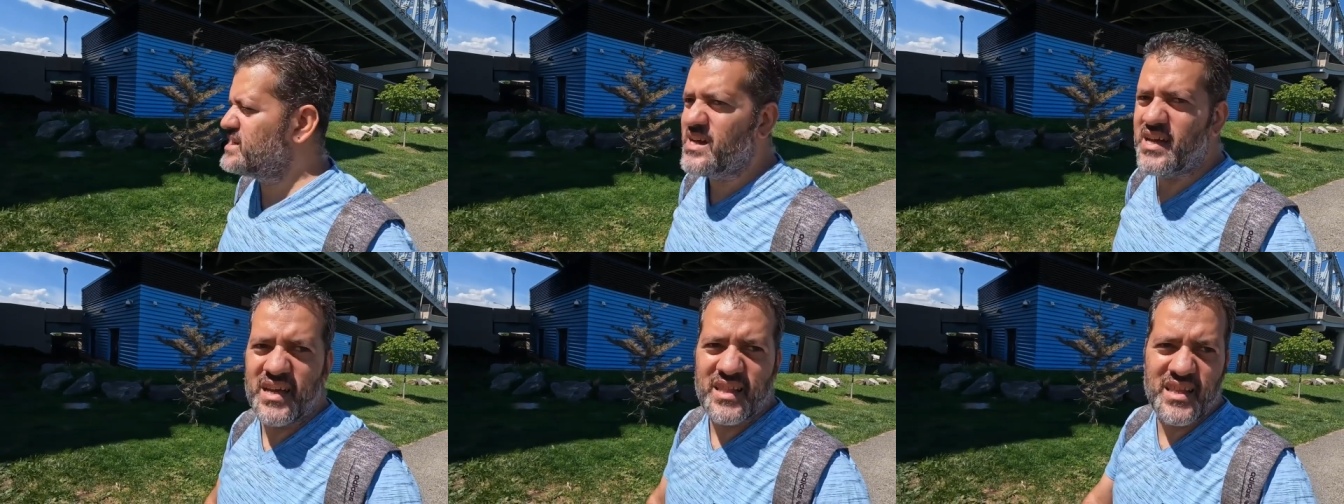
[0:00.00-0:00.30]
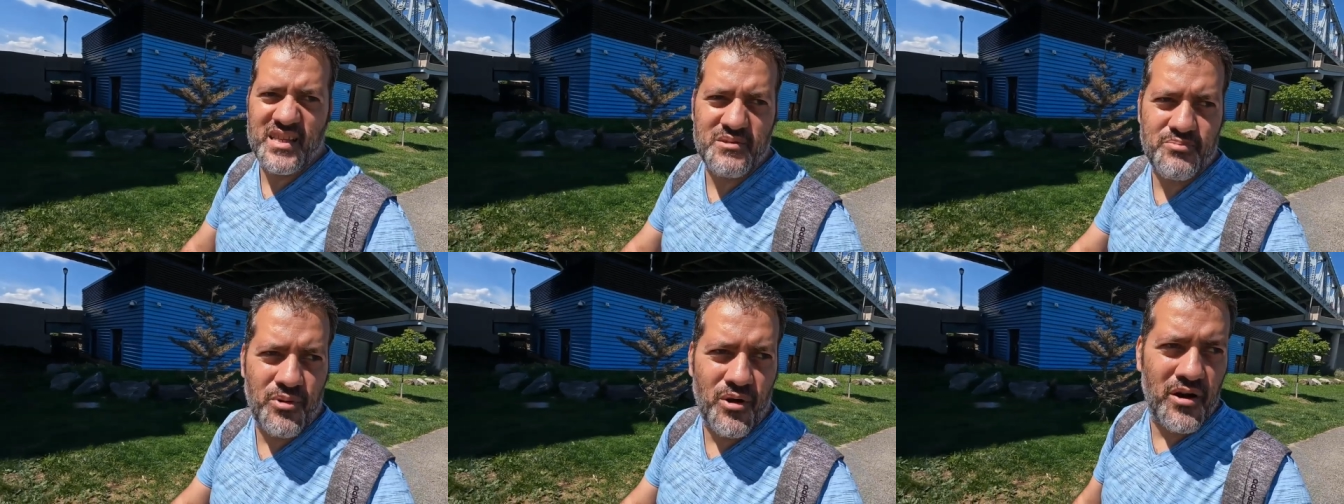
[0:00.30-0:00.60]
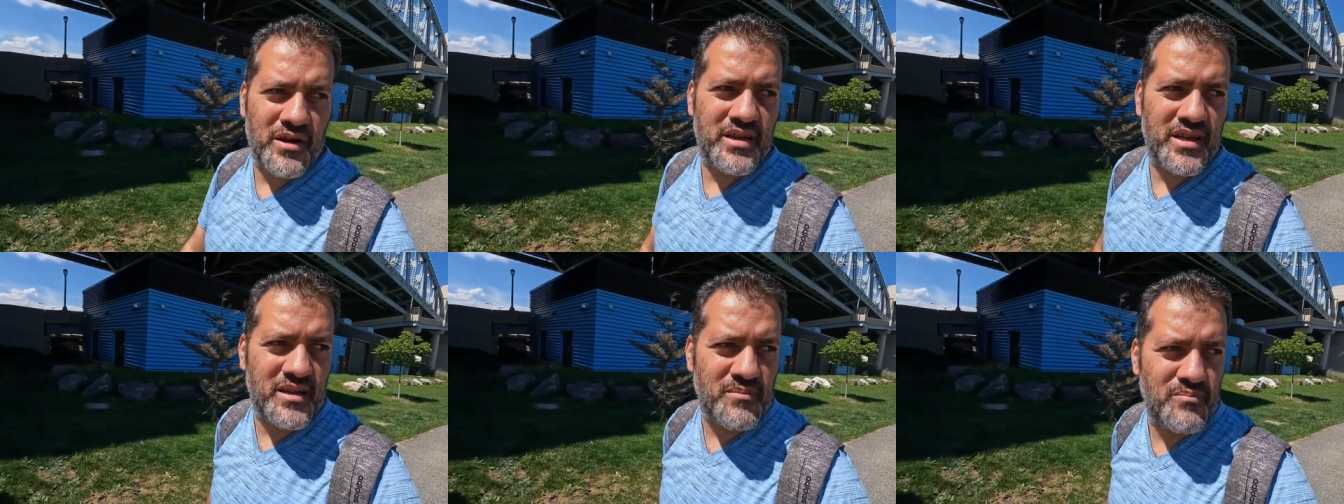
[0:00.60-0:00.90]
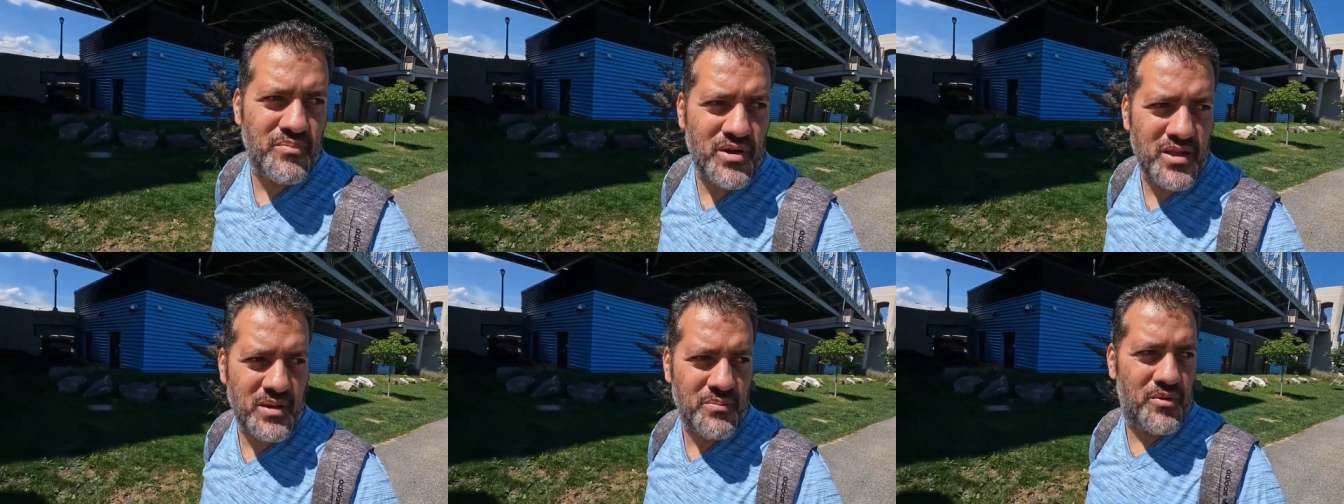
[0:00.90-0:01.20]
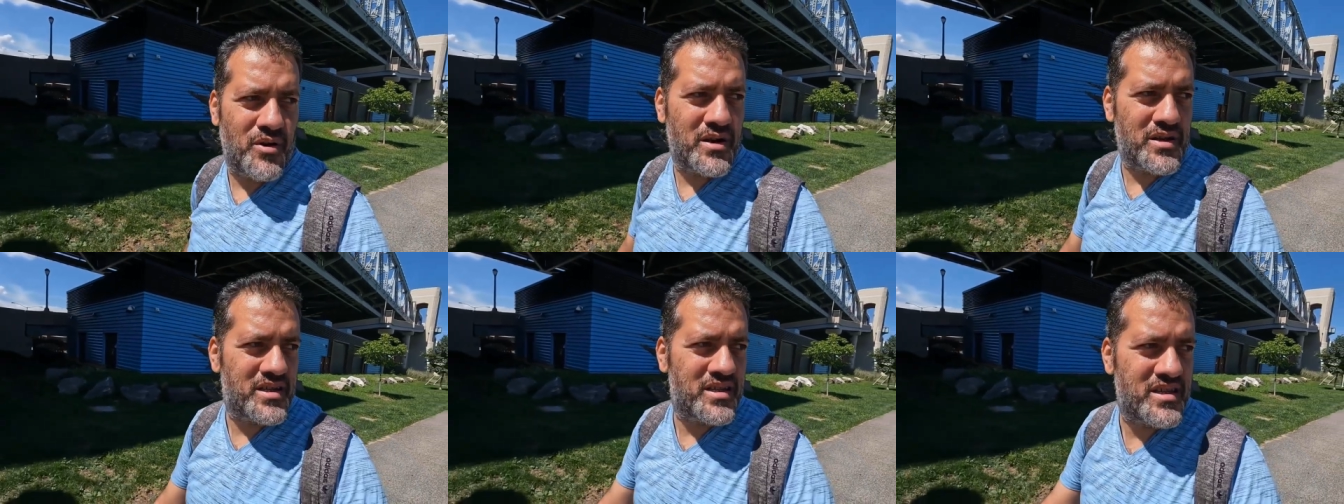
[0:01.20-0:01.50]
yeah, and there's parking, but the
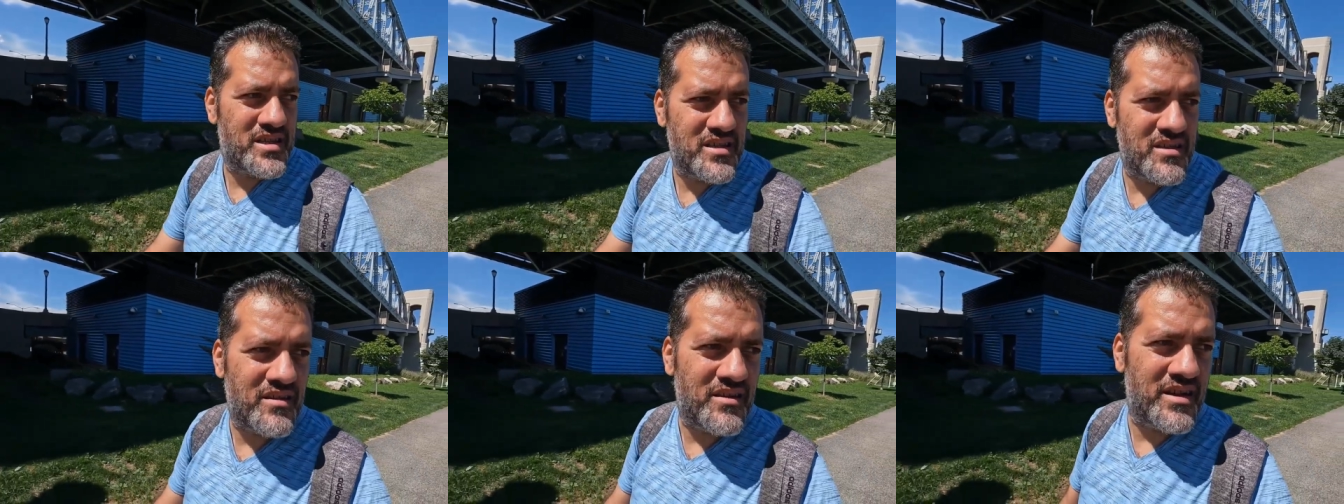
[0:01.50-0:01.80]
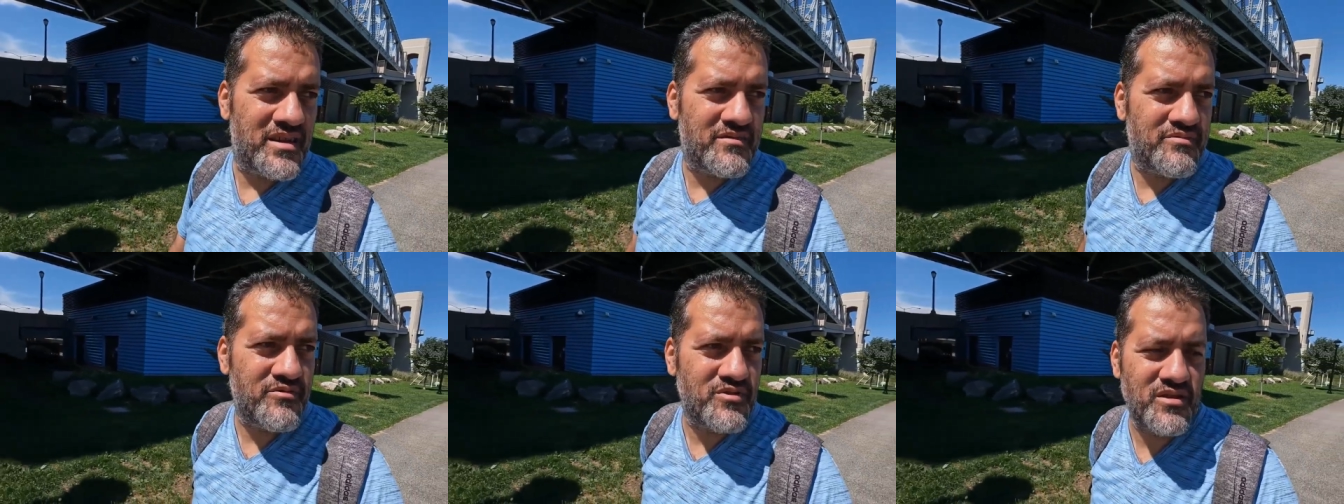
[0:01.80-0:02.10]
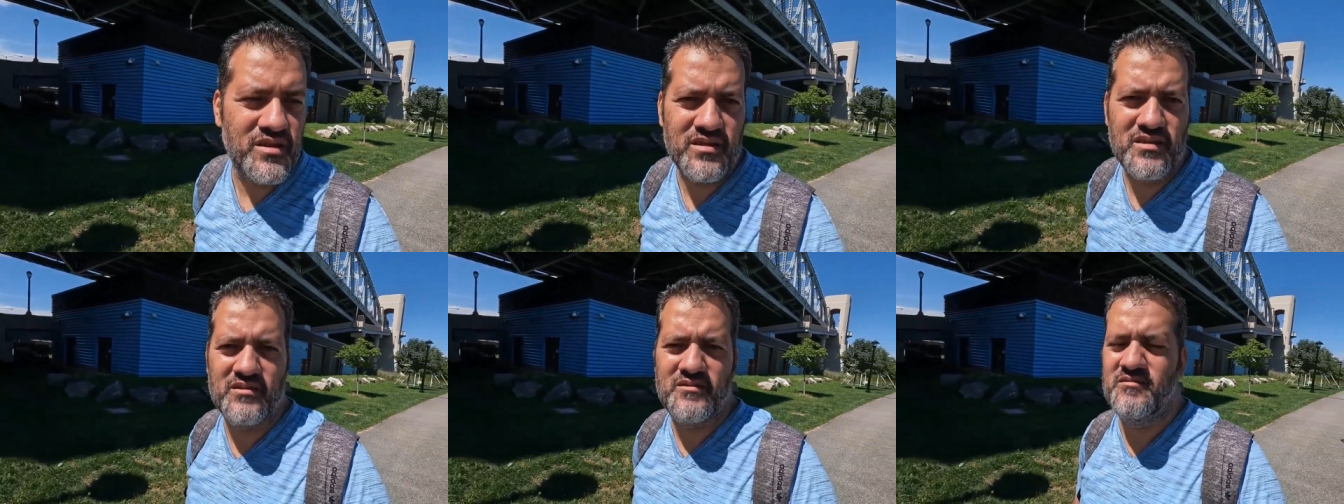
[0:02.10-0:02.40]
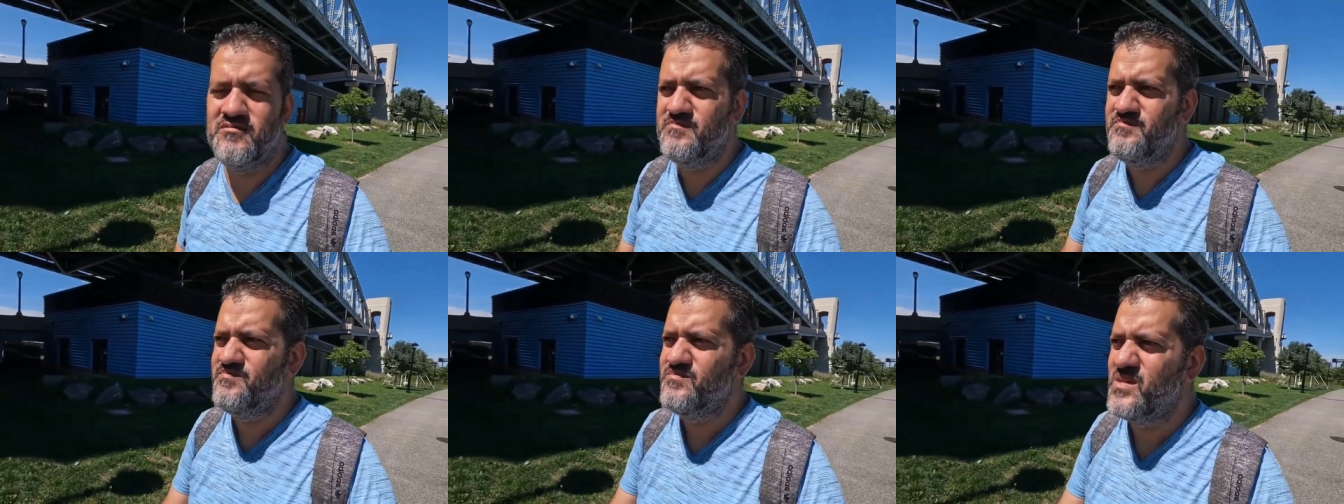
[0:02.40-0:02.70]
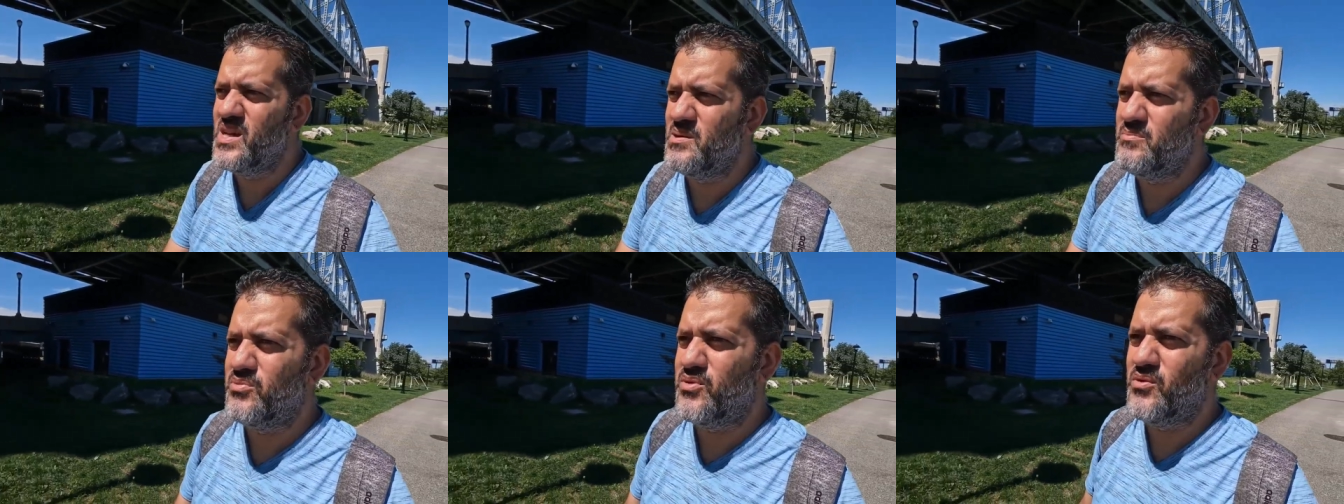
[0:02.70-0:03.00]
parking here is for the
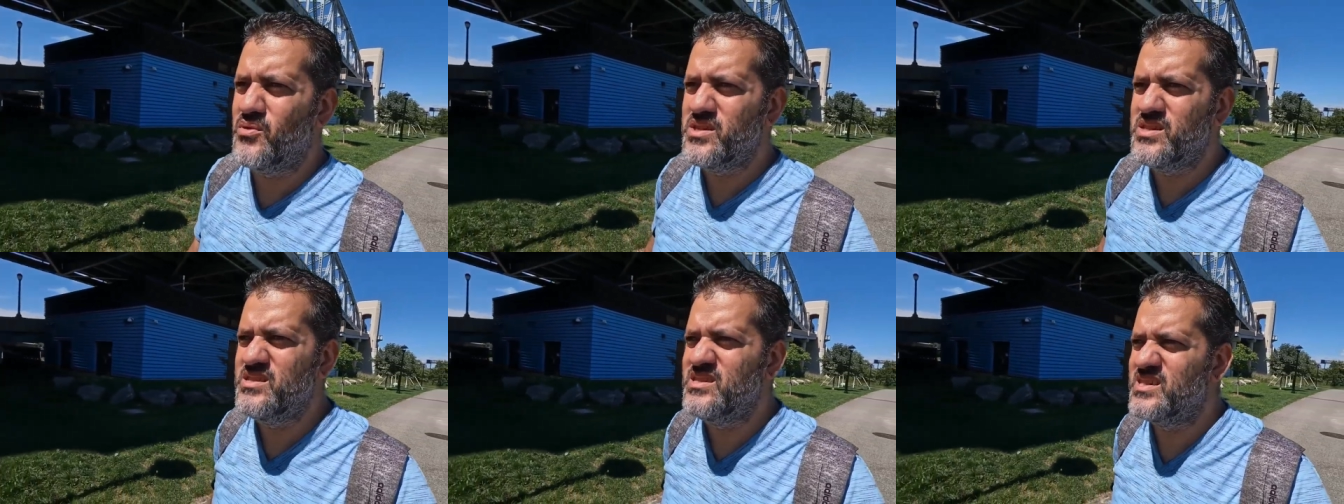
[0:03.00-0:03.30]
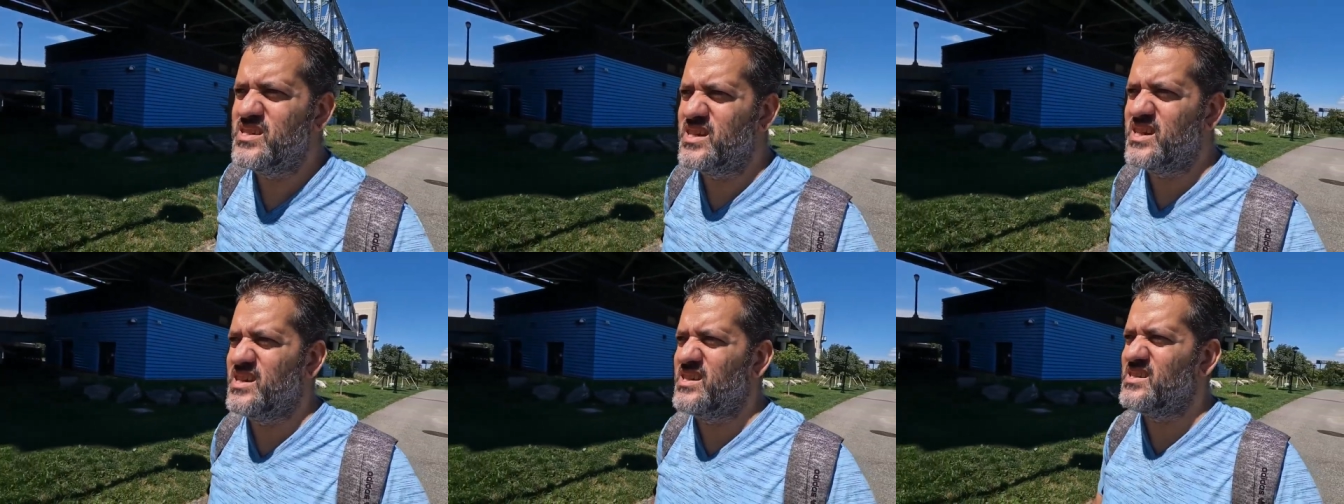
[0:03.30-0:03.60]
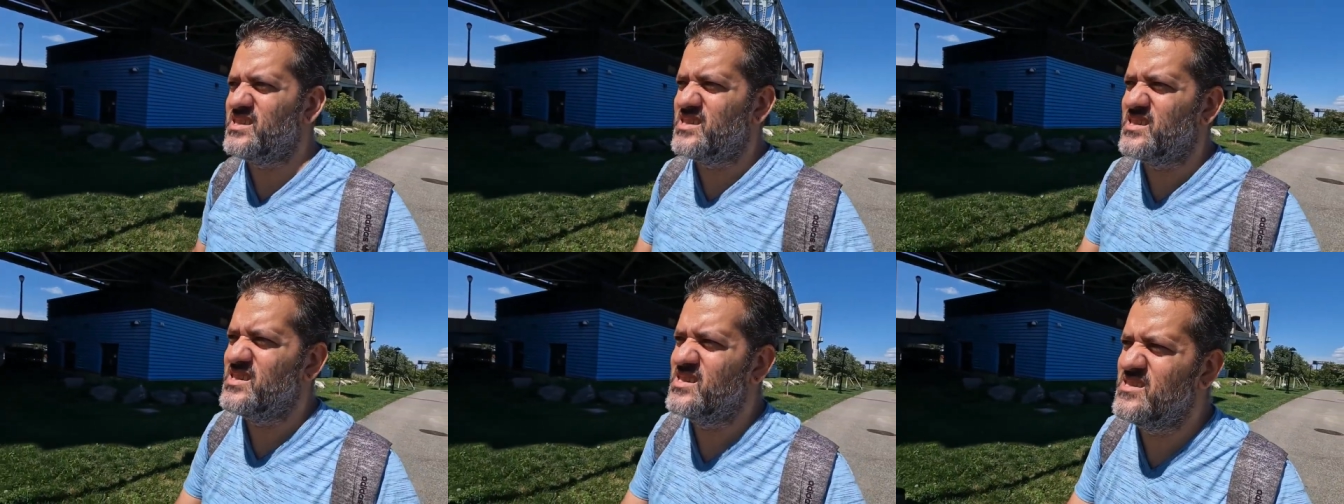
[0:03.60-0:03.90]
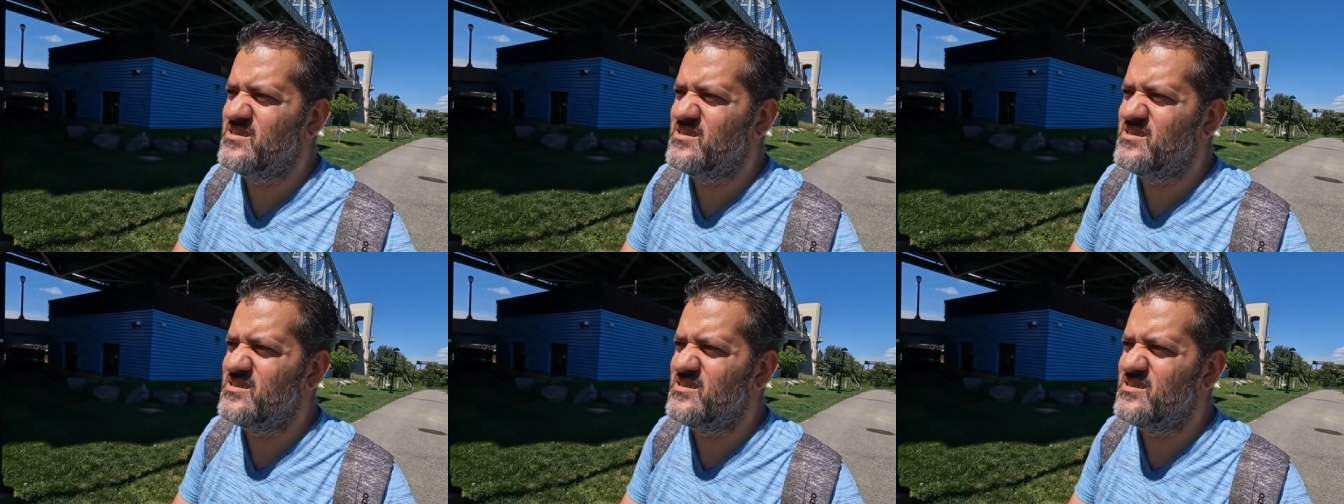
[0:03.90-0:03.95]
employees, I guess.